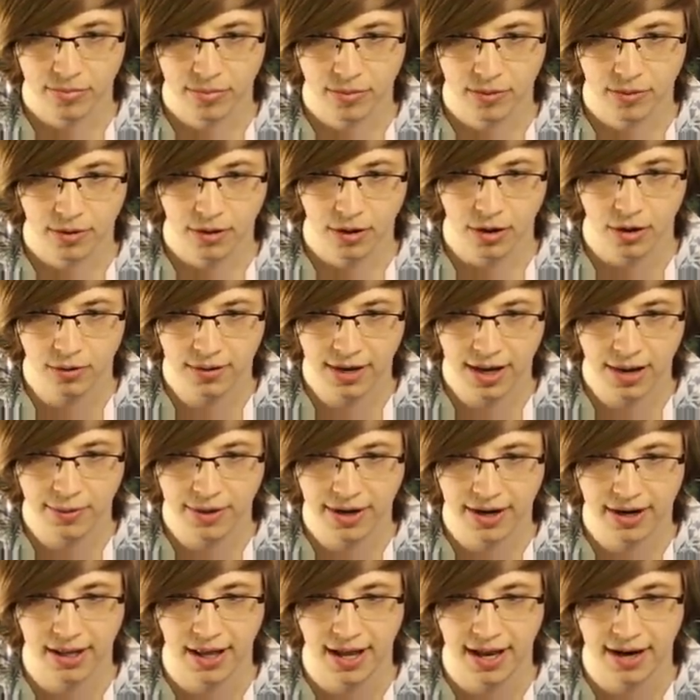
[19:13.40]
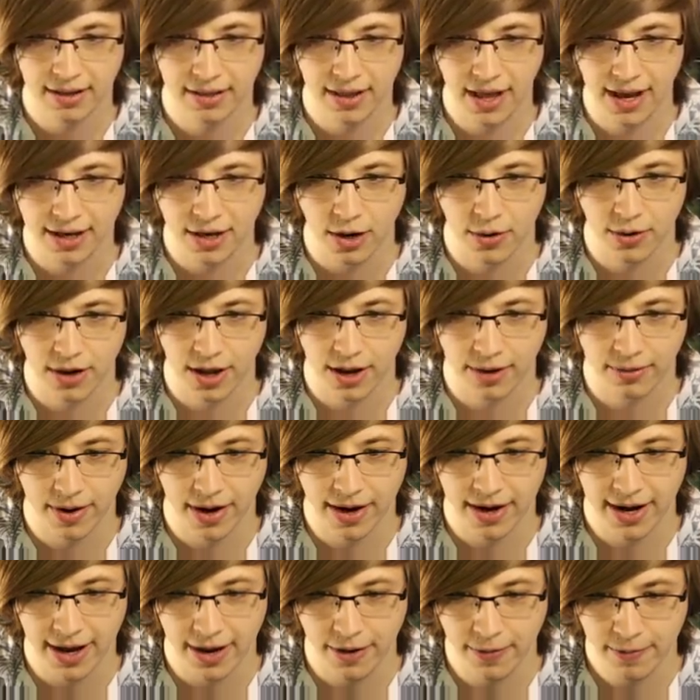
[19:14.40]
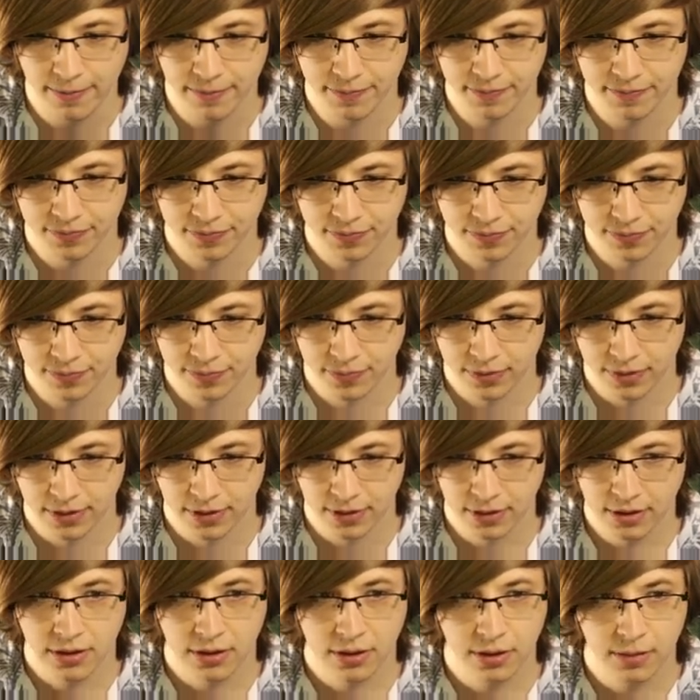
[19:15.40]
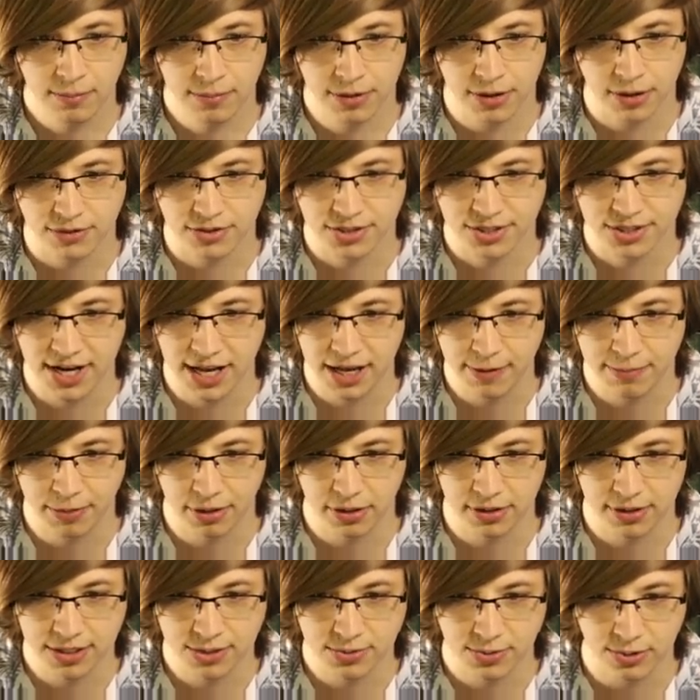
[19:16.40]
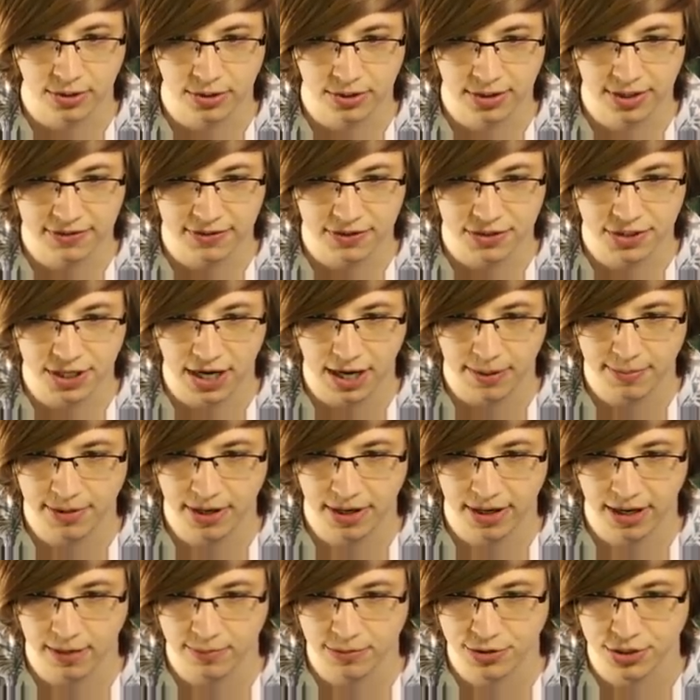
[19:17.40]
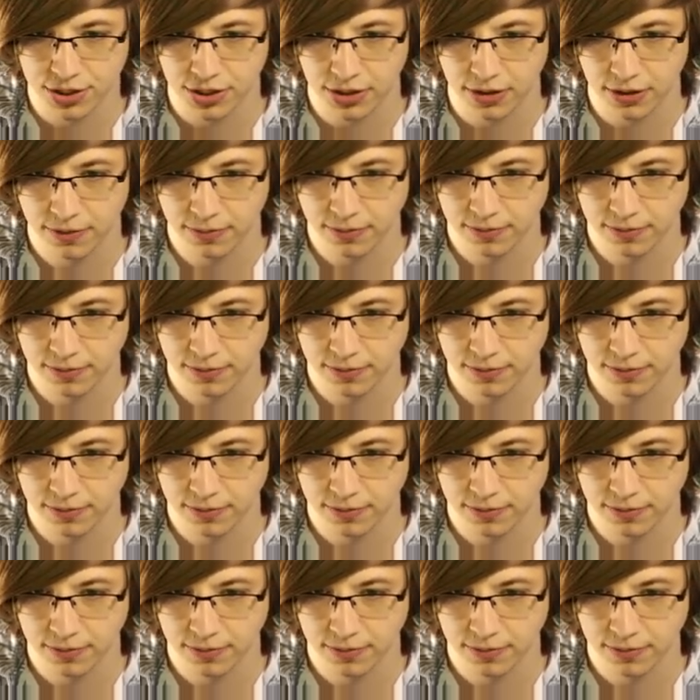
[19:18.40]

Okay, we got a lot, lot going on right now. But our snake bullets will get the job done, I'm sure.